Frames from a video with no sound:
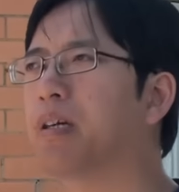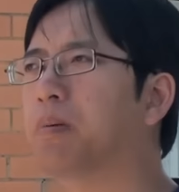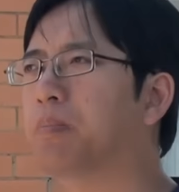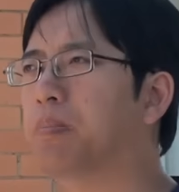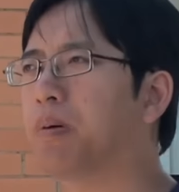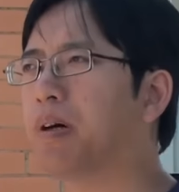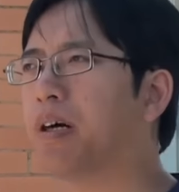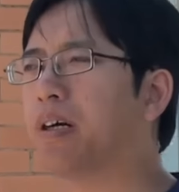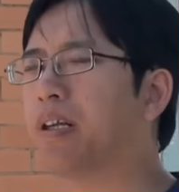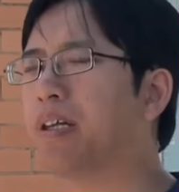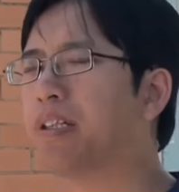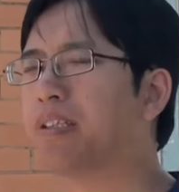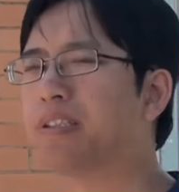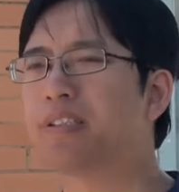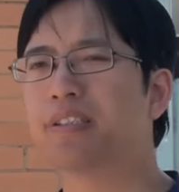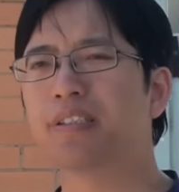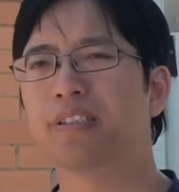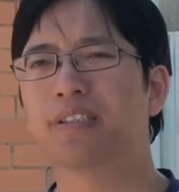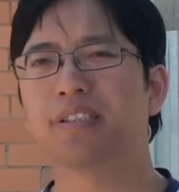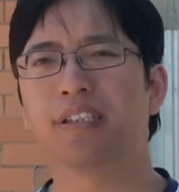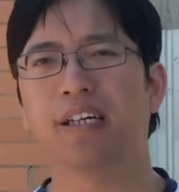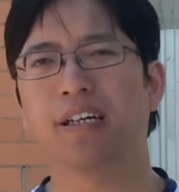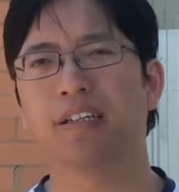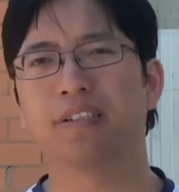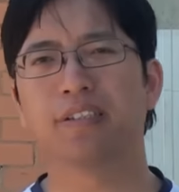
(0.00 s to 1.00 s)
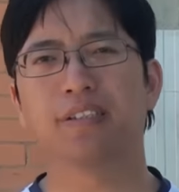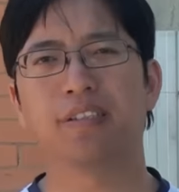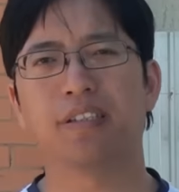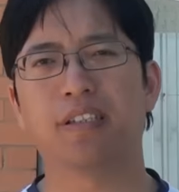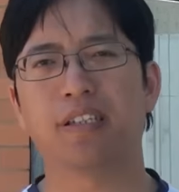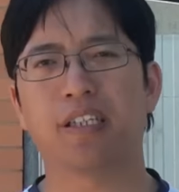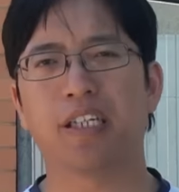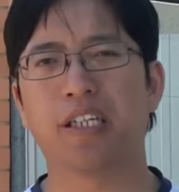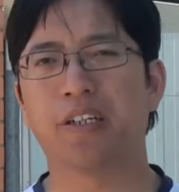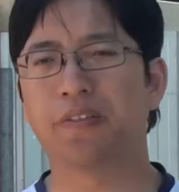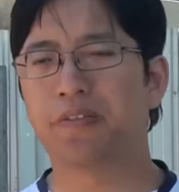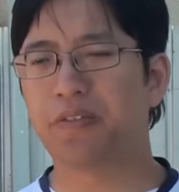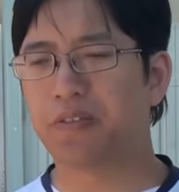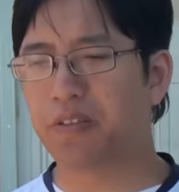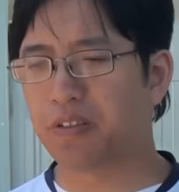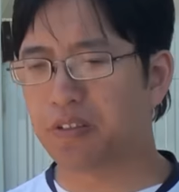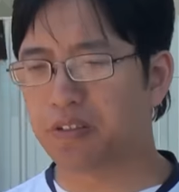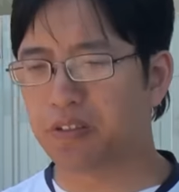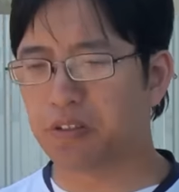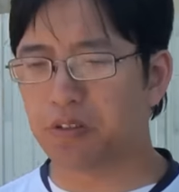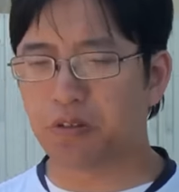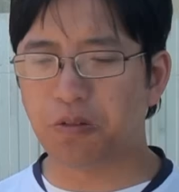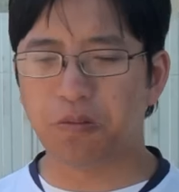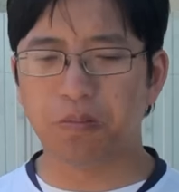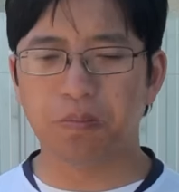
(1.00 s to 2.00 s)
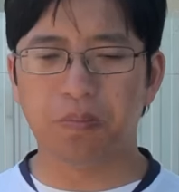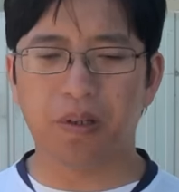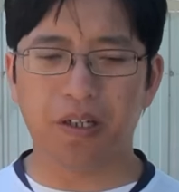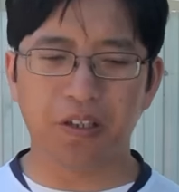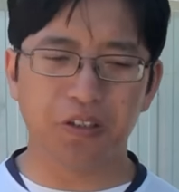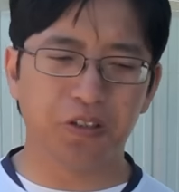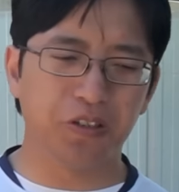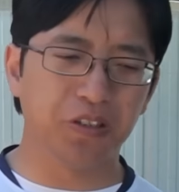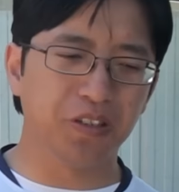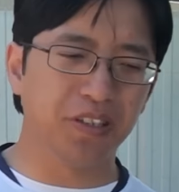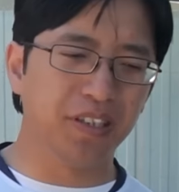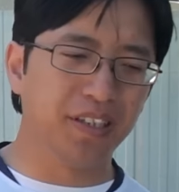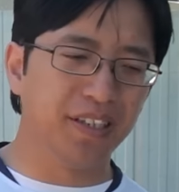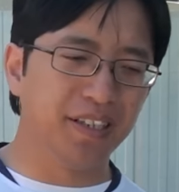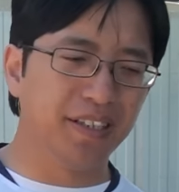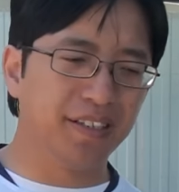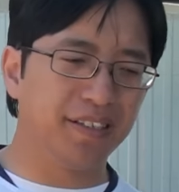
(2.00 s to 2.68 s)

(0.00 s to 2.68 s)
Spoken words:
but it just sounds like if you're on a student budget,